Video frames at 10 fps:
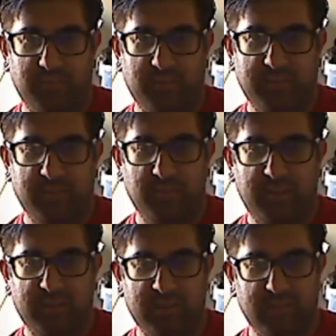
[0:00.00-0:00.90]
maybe a
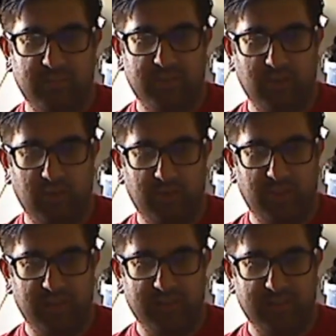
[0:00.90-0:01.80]
summation of this whole
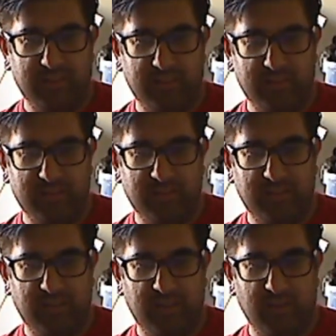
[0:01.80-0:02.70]
thing is that there's
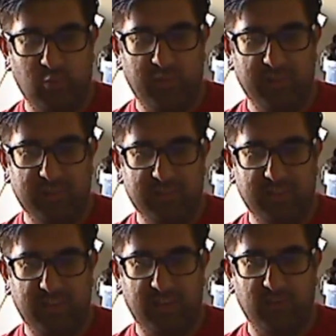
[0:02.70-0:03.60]
ways to
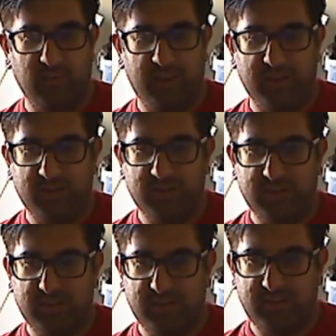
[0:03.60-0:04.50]
get
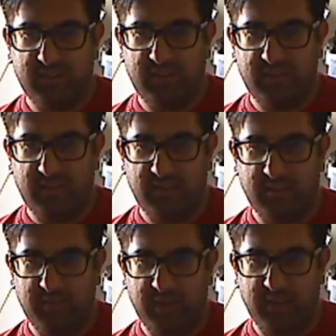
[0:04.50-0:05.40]
around
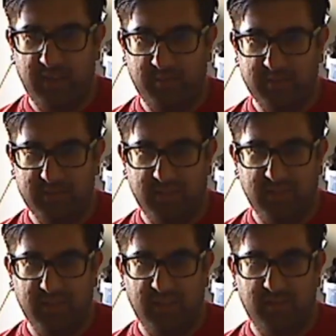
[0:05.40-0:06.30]
eBay and
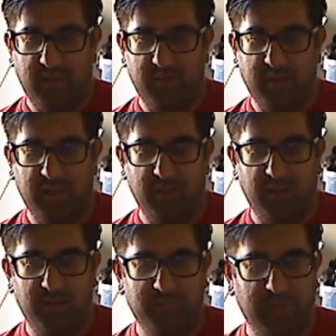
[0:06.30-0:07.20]
Amazon.
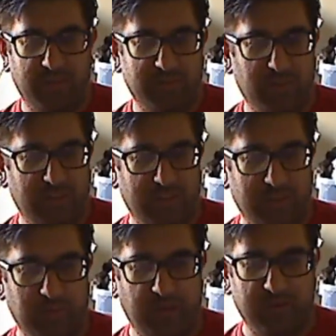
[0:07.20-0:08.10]
I'm not trying to
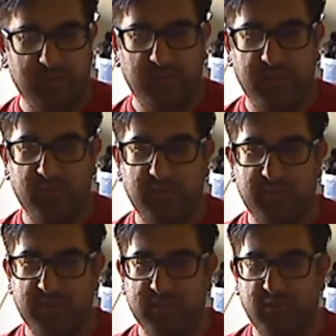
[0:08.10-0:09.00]
disparage them in any way,
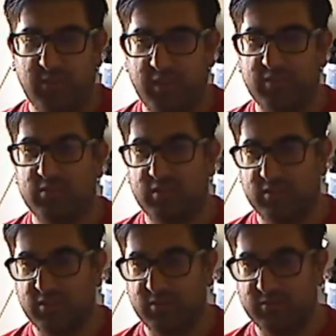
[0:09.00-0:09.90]
but there's other things you can
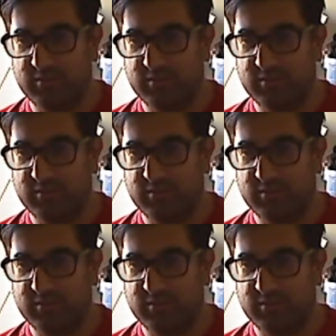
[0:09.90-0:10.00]
do. Um,